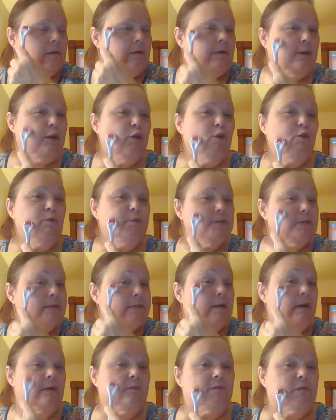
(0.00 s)
And you'll
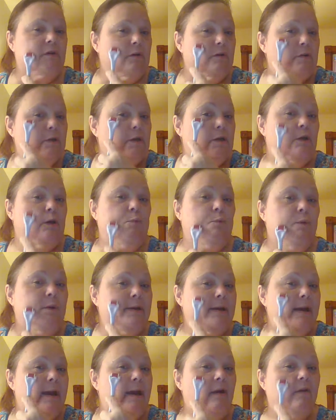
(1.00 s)
discover, you know,
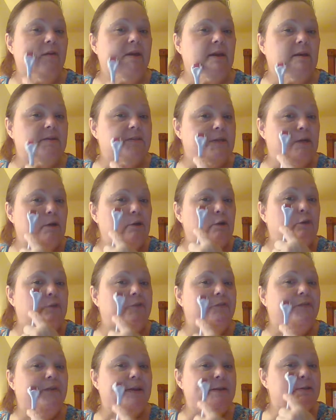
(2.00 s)
what areas on your
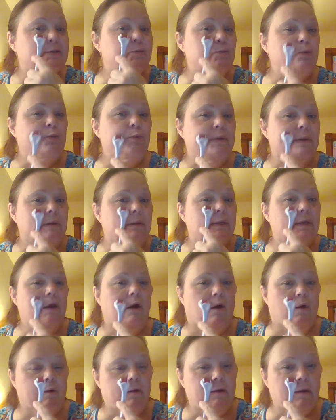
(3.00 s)
face really
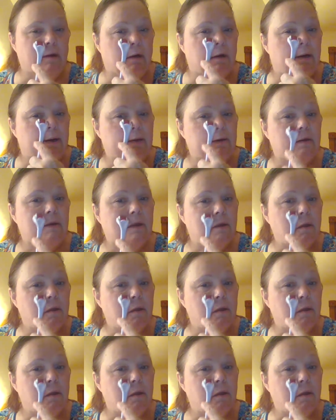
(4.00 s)
are not